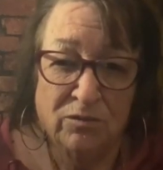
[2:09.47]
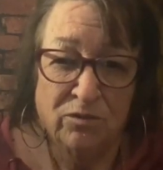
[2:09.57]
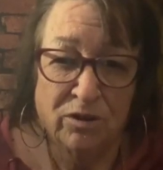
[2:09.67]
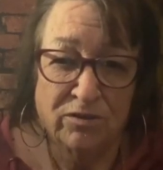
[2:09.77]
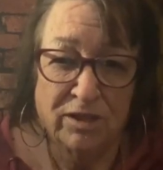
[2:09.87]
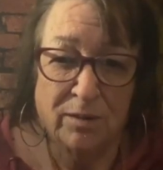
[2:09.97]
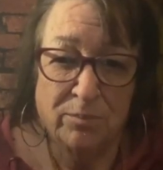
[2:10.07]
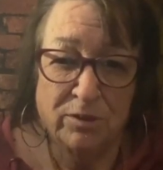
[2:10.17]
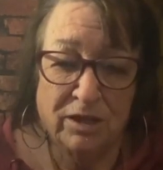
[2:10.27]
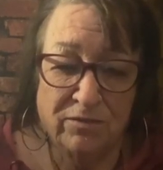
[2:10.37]
for
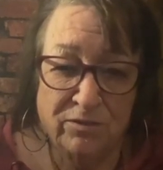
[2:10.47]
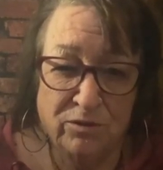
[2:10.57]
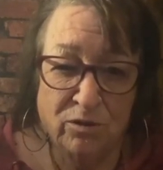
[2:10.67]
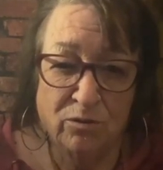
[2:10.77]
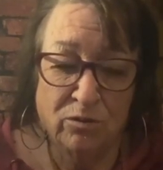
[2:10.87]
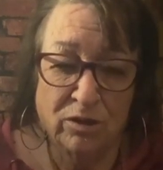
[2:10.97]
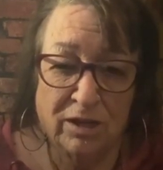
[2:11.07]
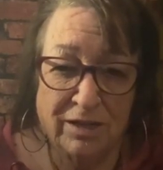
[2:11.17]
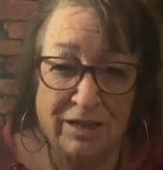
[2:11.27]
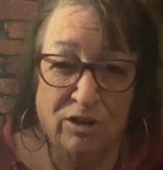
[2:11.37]
example, if you don't
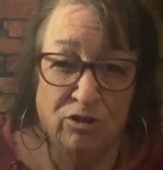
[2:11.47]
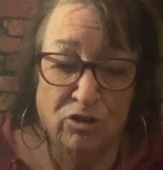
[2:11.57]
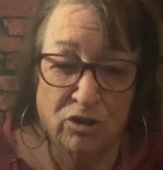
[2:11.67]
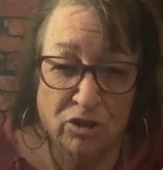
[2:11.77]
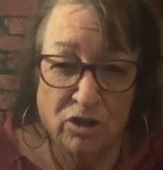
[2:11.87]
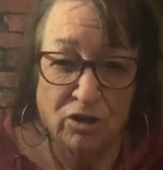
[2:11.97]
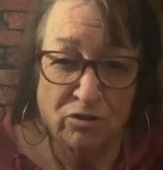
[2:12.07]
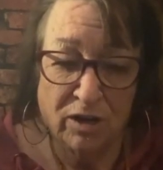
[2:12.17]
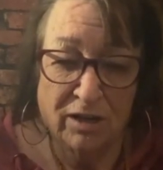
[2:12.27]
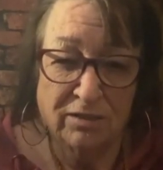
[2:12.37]
adhere to the
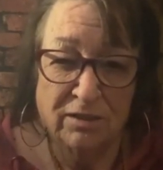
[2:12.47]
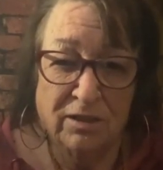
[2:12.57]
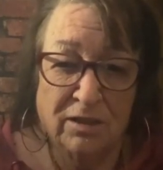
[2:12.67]
contract